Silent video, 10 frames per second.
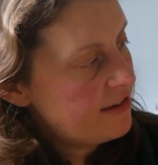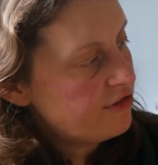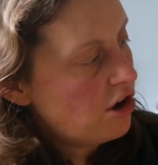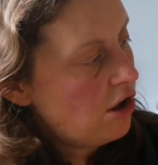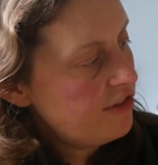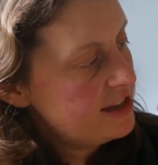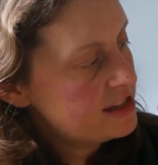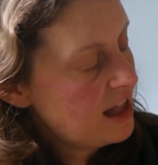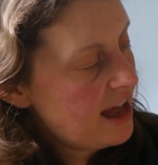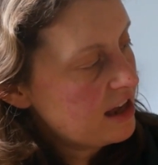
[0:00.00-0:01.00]
all
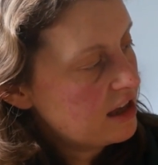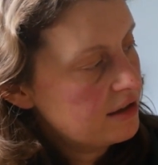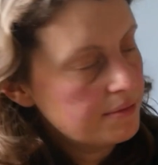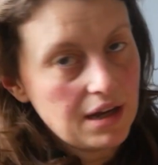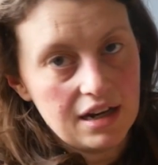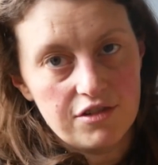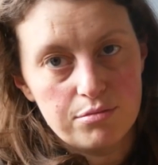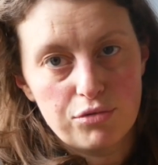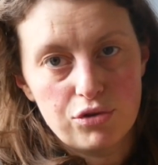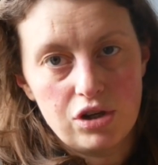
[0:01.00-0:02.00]
these like kind of
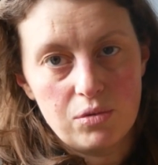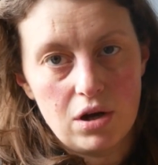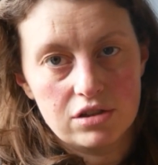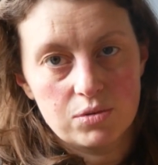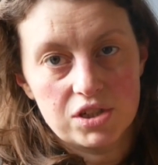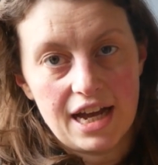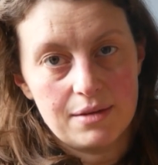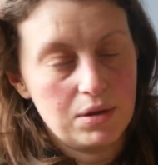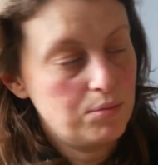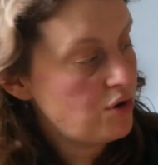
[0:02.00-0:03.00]
maroony ones which
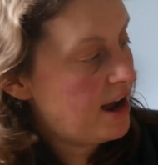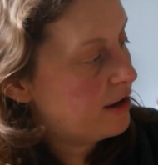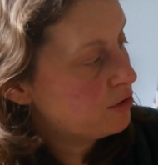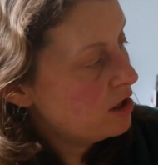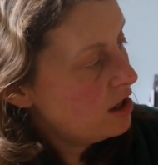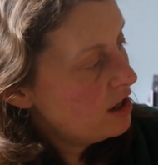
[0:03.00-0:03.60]
had been brown,